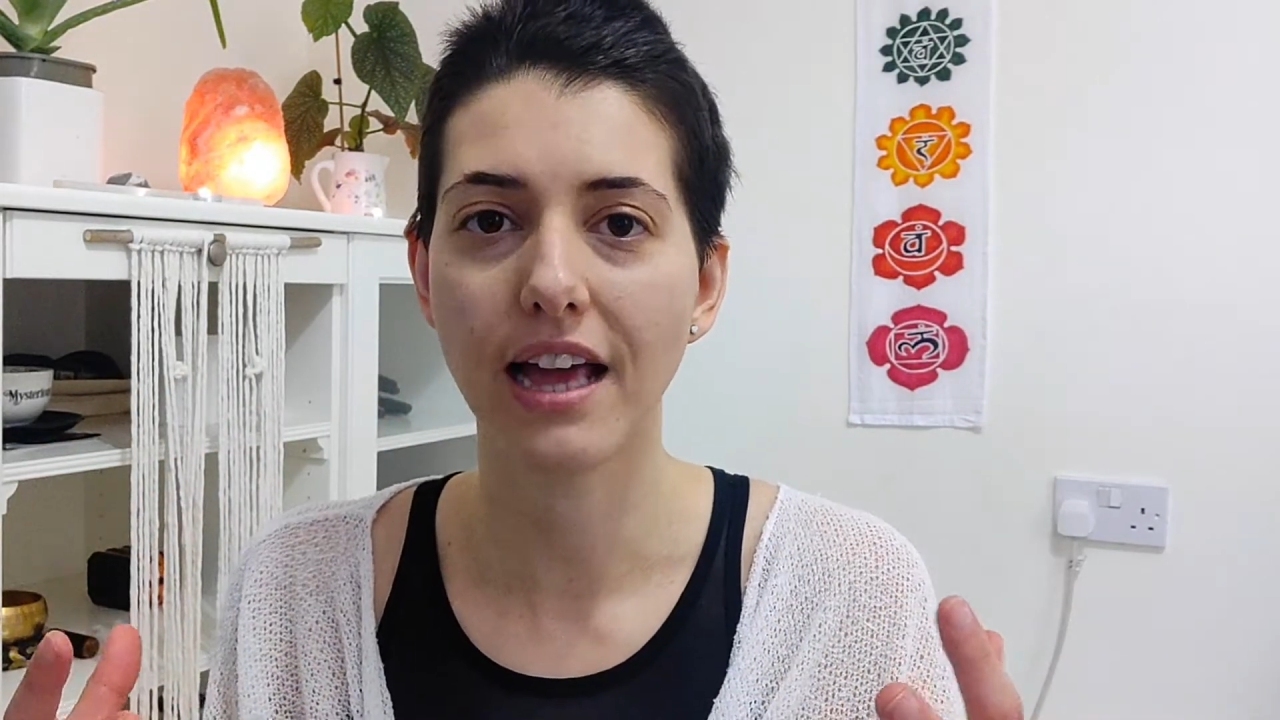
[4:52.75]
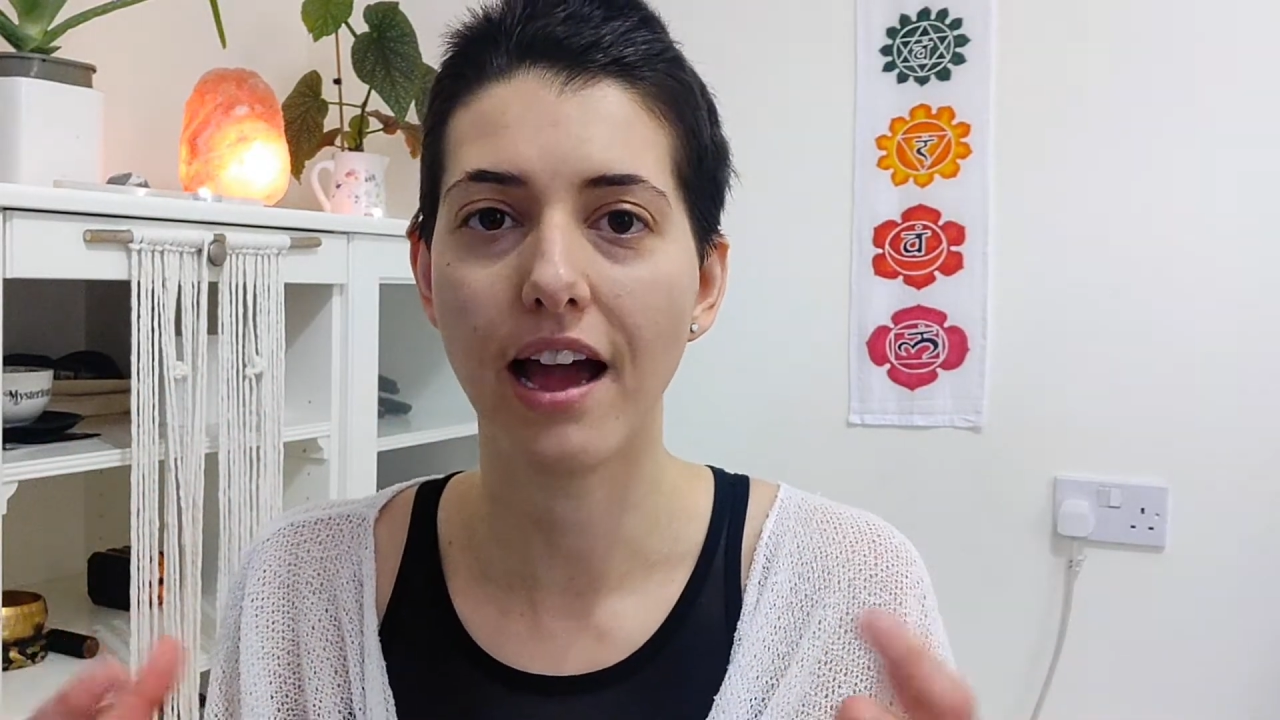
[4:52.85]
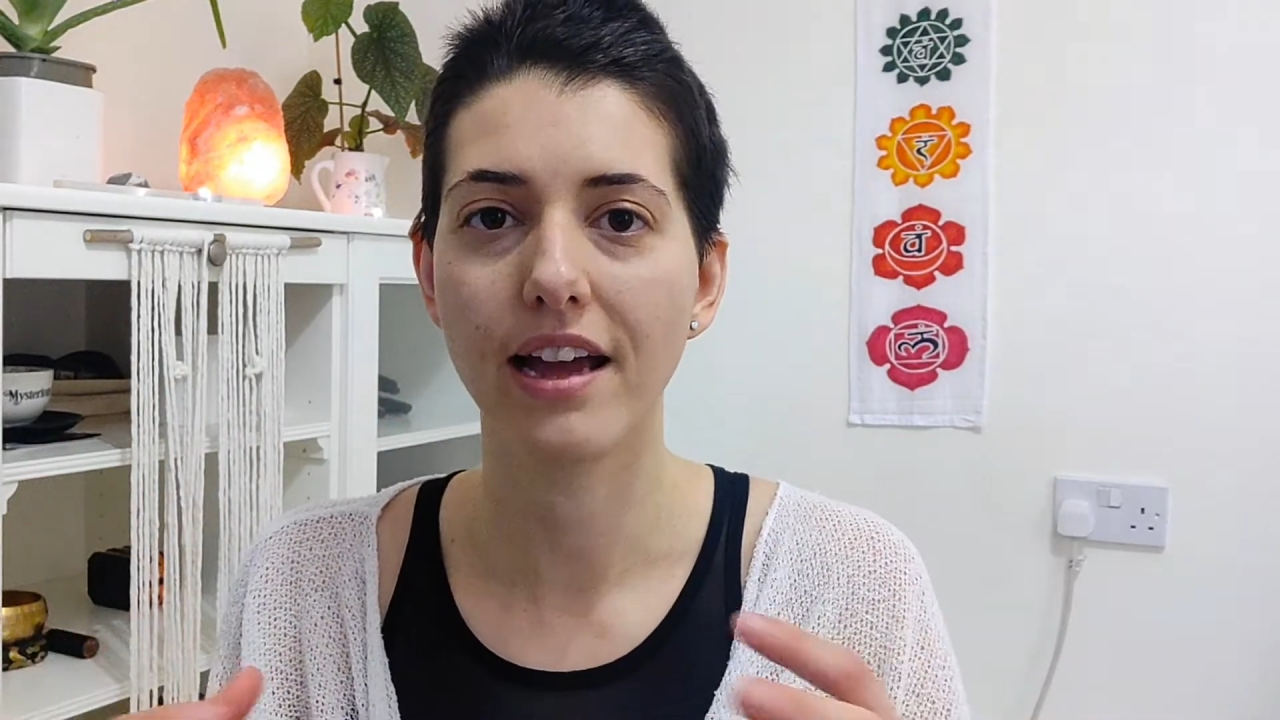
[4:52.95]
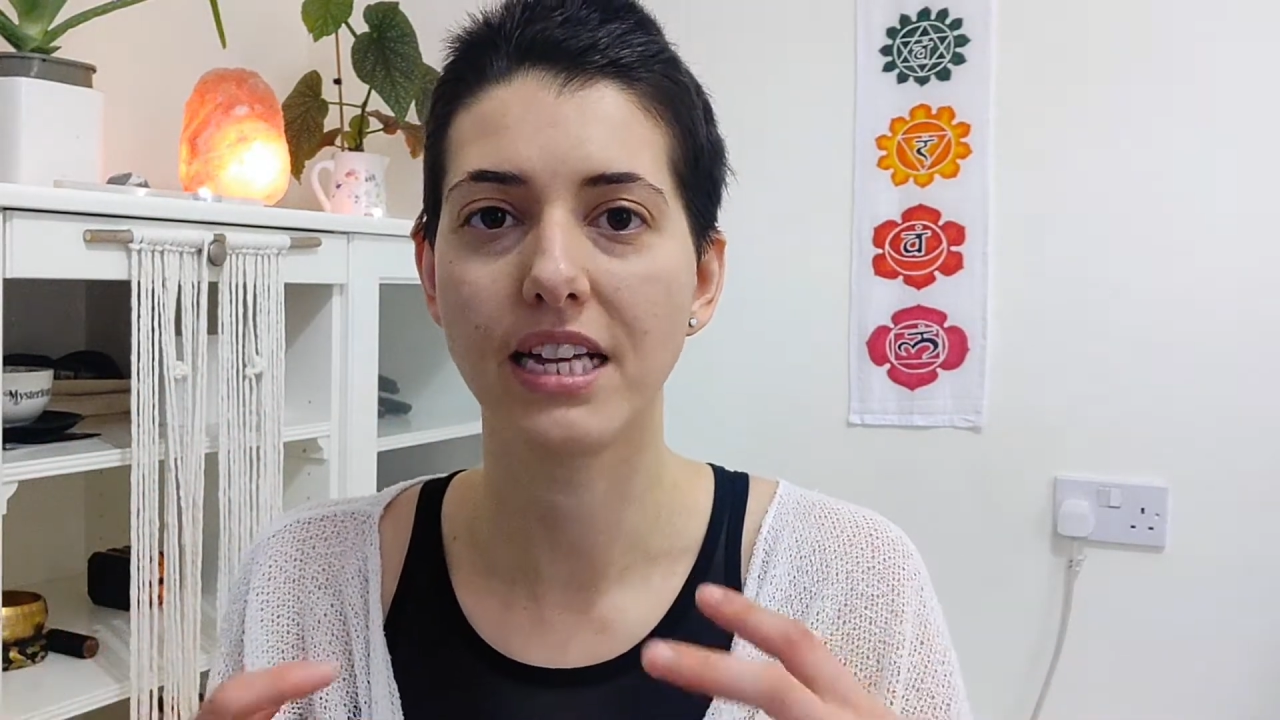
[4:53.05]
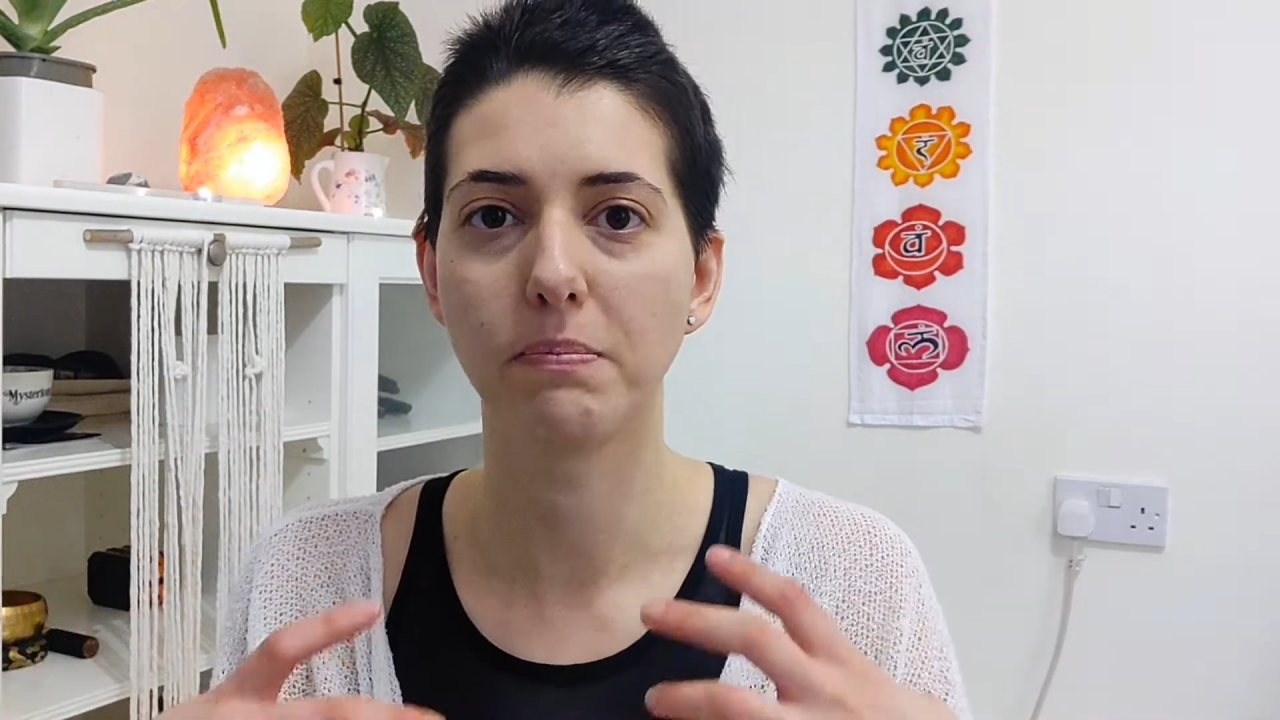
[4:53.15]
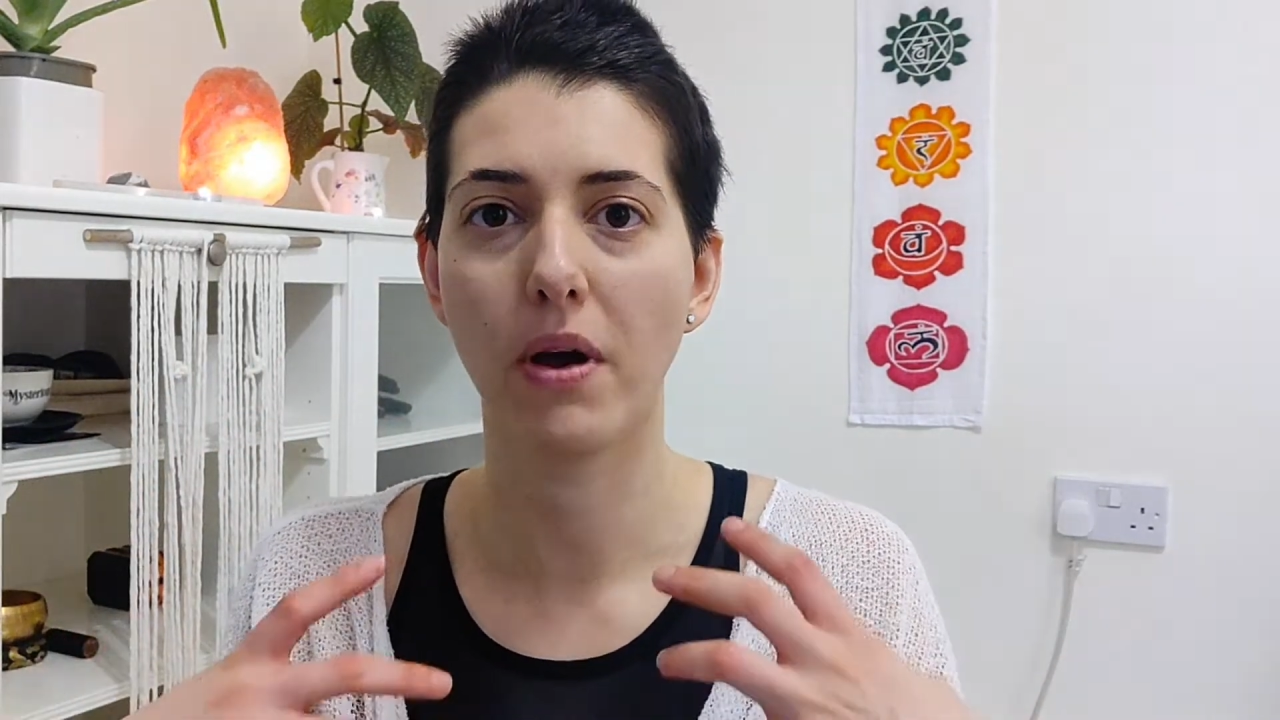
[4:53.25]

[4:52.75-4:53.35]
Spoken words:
that is